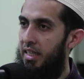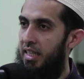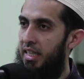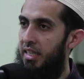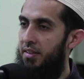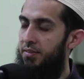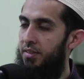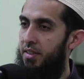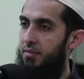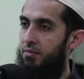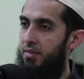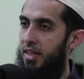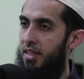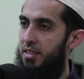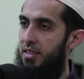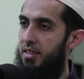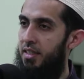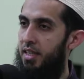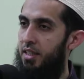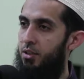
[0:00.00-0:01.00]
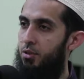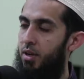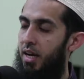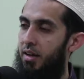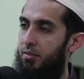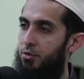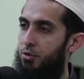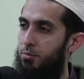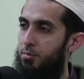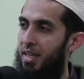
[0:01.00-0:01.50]
even if let's say you
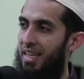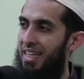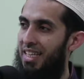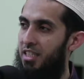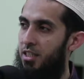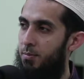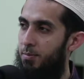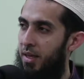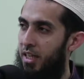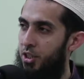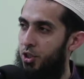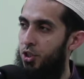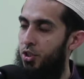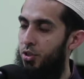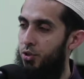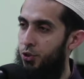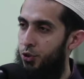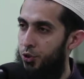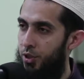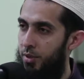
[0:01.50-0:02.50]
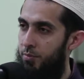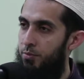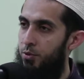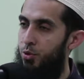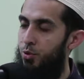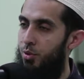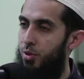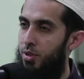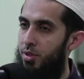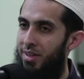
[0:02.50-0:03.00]
have to make a special trip
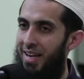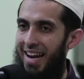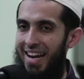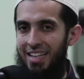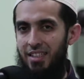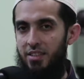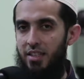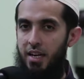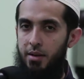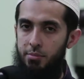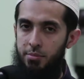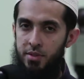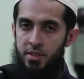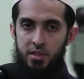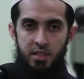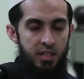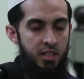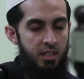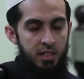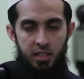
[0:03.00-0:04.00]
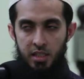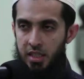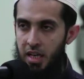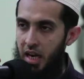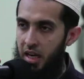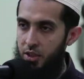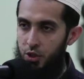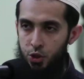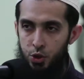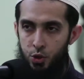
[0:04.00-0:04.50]
to Grand Rapids, it's
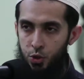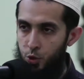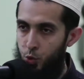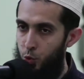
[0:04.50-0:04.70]
not your